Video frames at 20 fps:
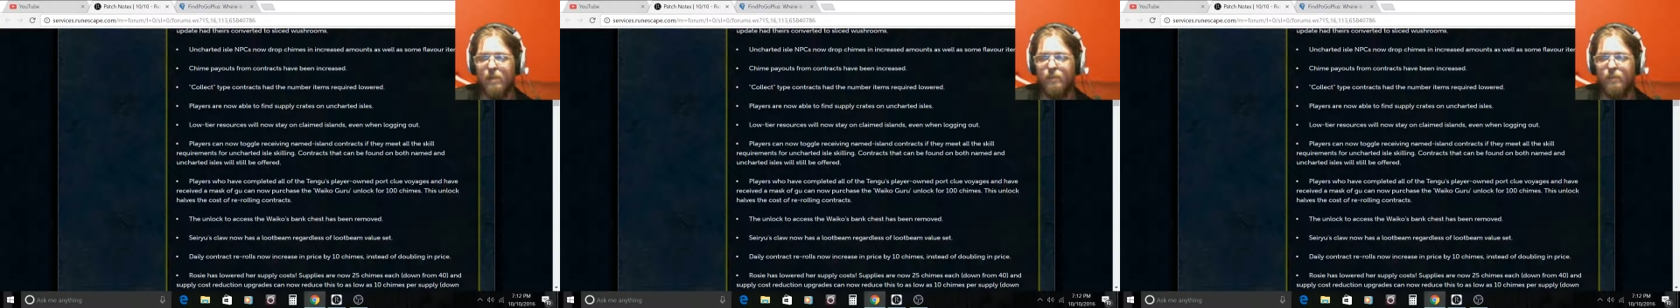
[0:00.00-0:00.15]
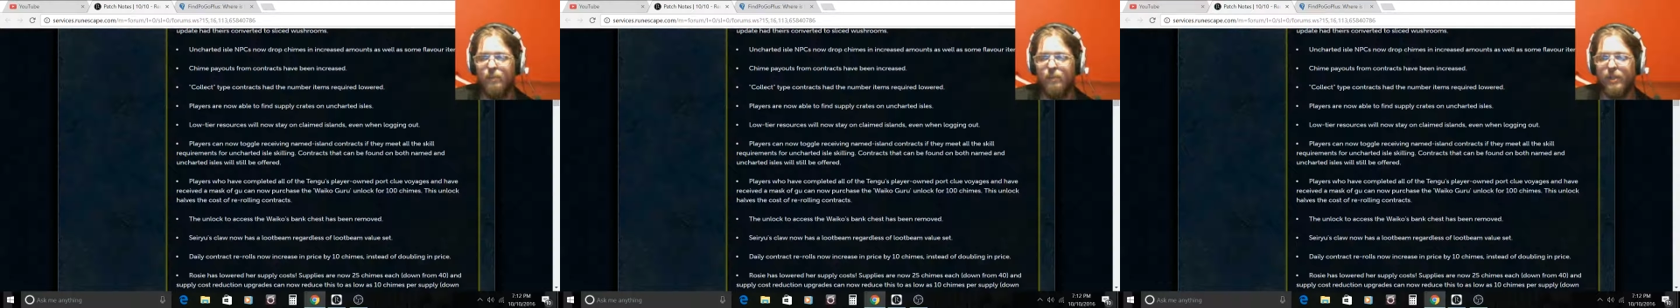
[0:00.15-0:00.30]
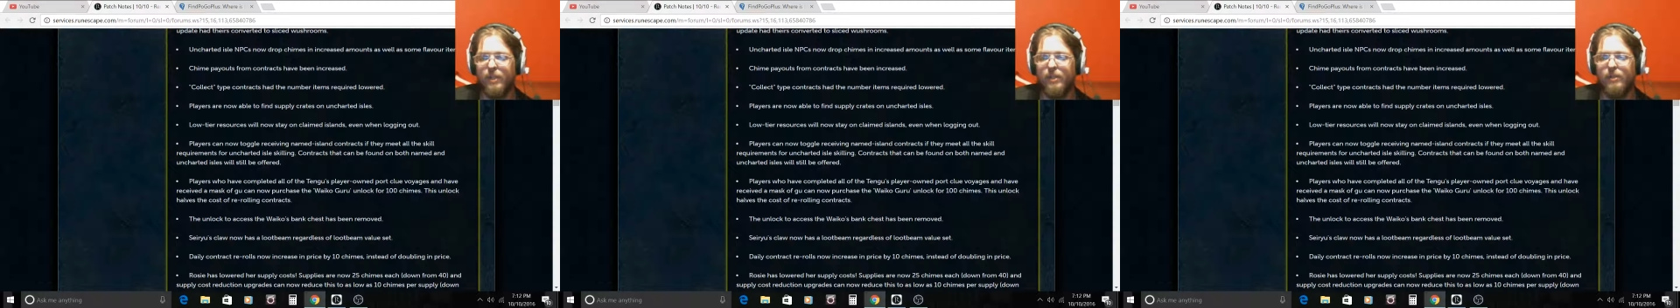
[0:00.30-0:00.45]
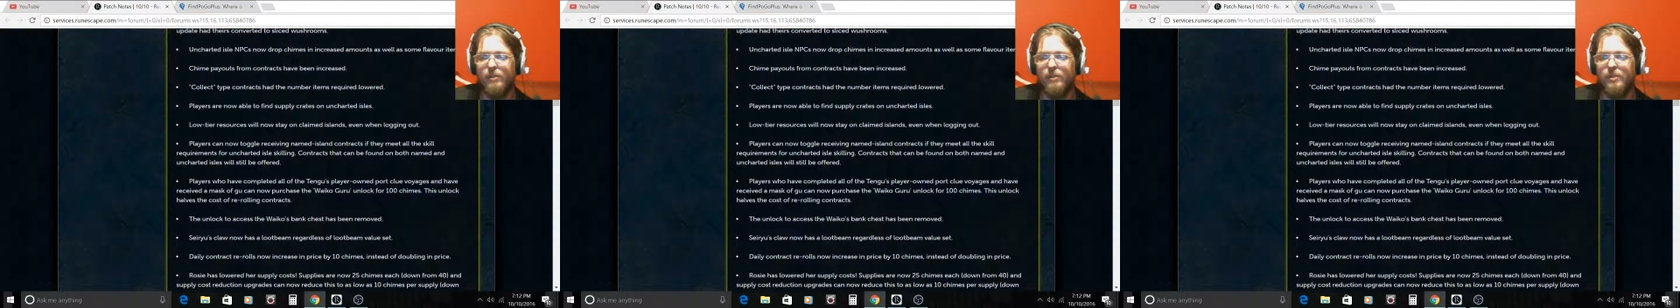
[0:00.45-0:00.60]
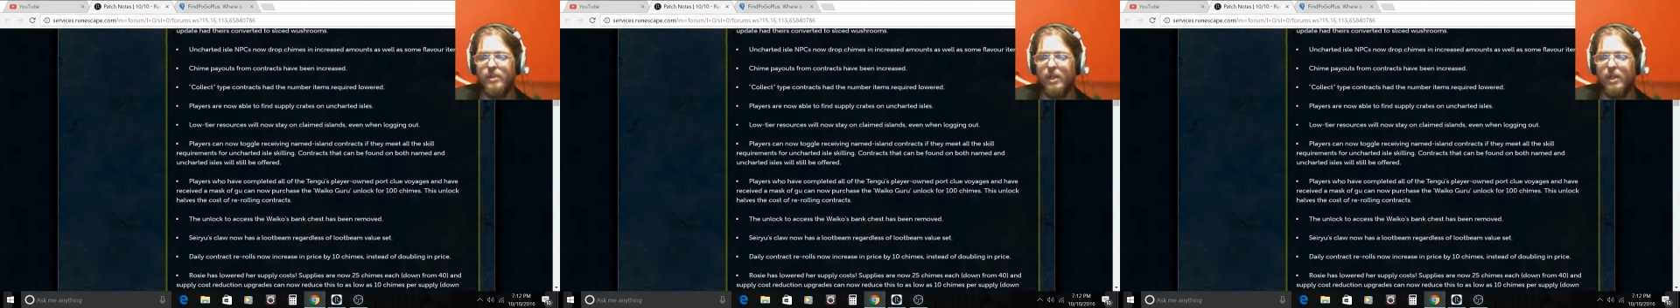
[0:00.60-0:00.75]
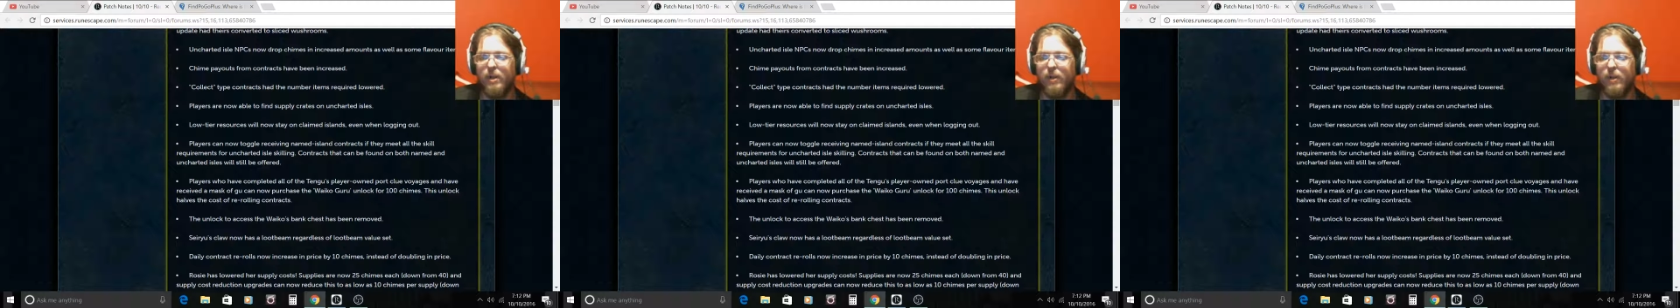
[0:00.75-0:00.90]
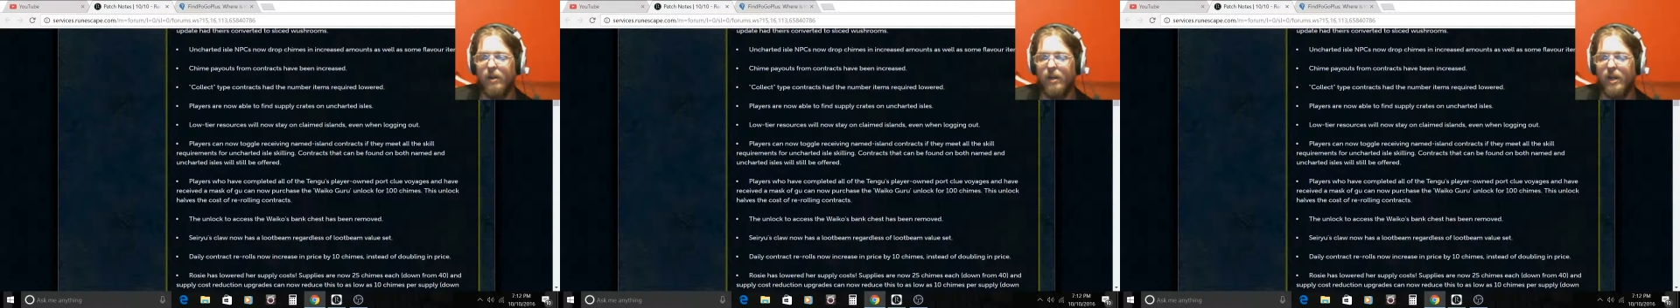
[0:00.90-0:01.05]
Players
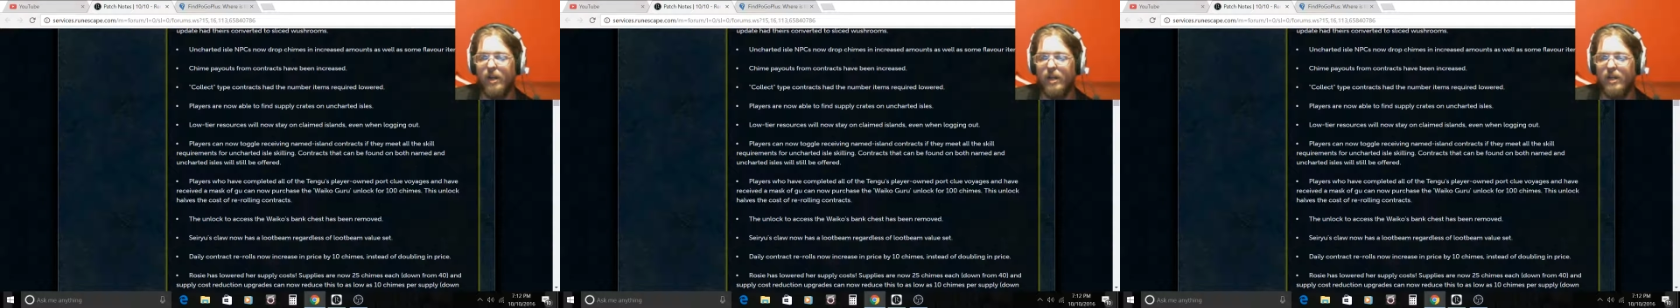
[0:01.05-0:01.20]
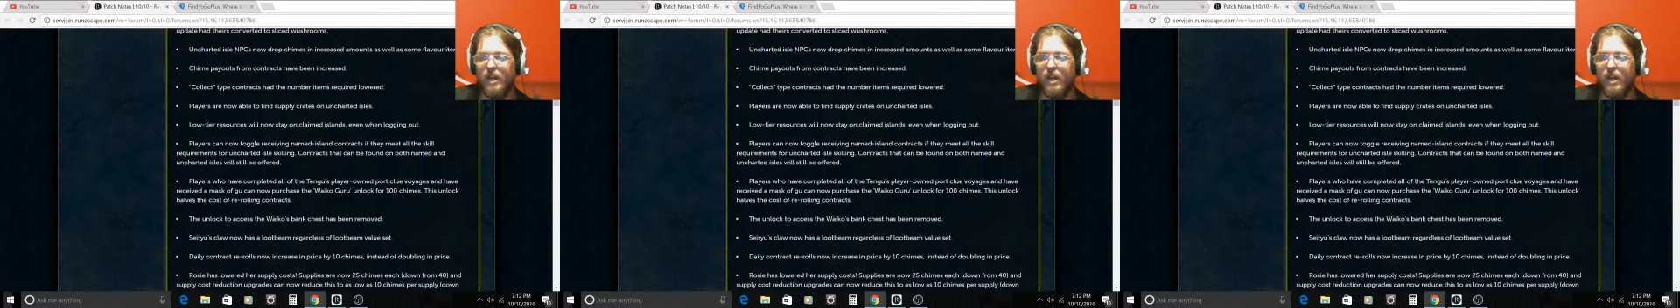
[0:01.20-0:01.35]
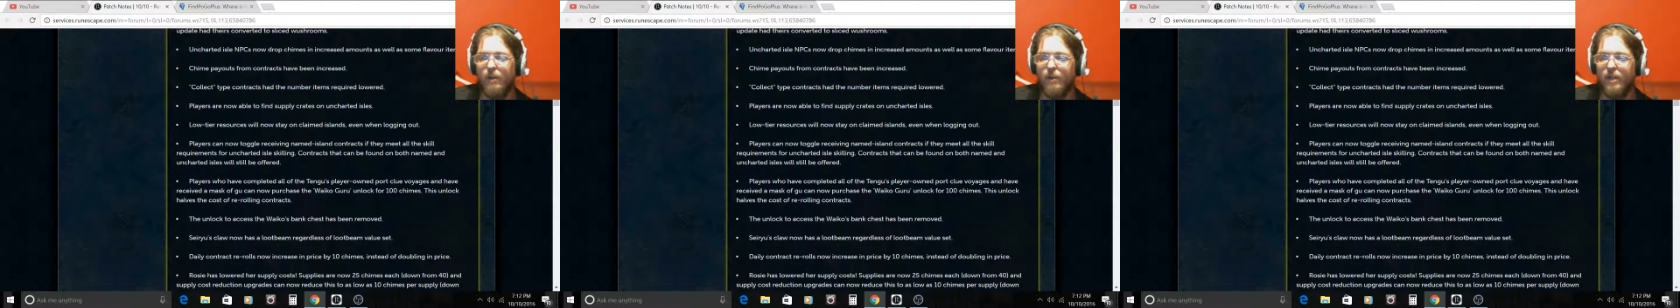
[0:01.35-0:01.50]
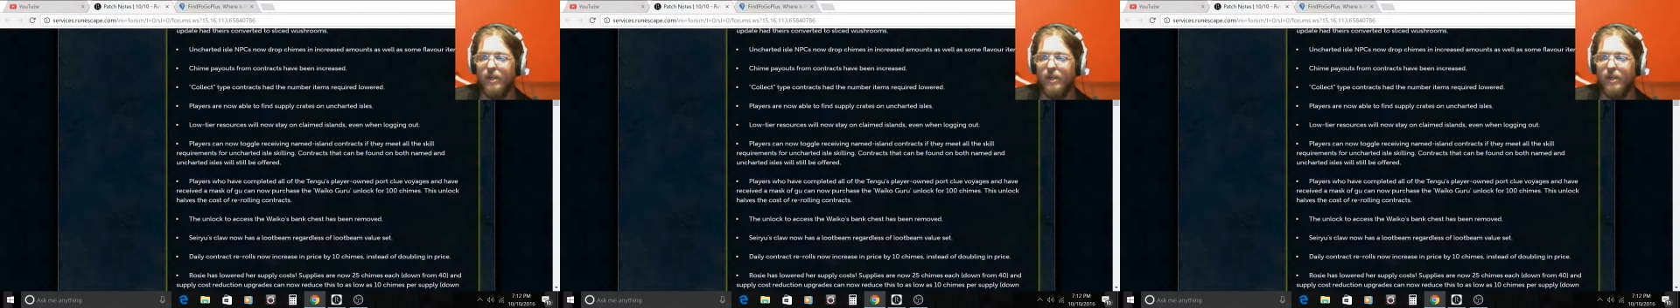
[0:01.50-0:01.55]
are now